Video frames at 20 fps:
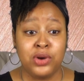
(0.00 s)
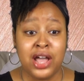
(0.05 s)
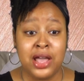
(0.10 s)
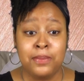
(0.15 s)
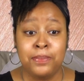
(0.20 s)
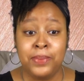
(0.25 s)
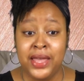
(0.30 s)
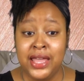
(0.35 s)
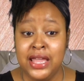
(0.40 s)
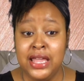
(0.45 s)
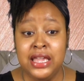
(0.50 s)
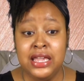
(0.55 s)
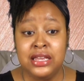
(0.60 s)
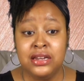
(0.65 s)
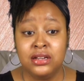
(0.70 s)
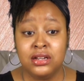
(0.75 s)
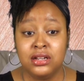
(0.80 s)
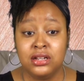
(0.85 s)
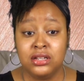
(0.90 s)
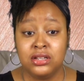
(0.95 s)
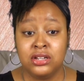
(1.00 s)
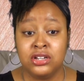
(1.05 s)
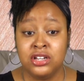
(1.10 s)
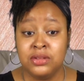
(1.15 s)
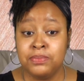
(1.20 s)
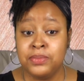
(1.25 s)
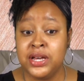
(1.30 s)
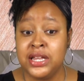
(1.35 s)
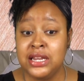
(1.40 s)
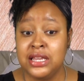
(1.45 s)
I paid
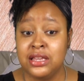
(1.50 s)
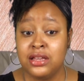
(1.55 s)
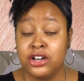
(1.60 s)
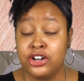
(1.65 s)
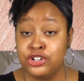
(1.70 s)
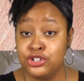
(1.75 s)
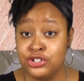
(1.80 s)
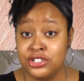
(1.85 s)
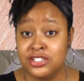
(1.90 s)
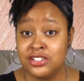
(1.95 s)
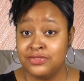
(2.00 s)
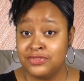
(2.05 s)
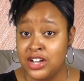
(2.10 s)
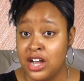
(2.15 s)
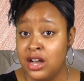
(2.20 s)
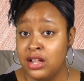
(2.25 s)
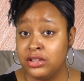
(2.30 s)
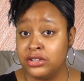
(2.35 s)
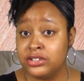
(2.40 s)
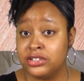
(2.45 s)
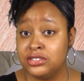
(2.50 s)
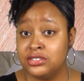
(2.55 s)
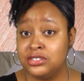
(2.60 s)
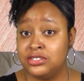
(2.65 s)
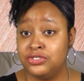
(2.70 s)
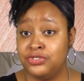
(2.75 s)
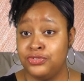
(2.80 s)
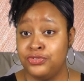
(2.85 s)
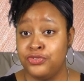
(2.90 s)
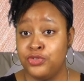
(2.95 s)
good money, hundreds of
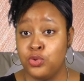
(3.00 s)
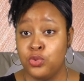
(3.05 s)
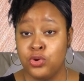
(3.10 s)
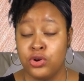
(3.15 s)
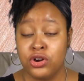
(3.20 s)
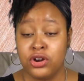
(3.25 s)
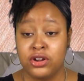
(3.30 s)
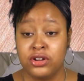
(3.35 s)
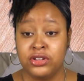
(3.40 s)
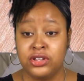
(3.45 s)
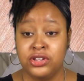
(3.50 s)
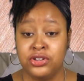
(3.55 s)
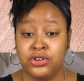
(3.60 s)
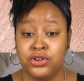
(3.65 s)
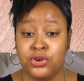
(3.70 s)
dollars for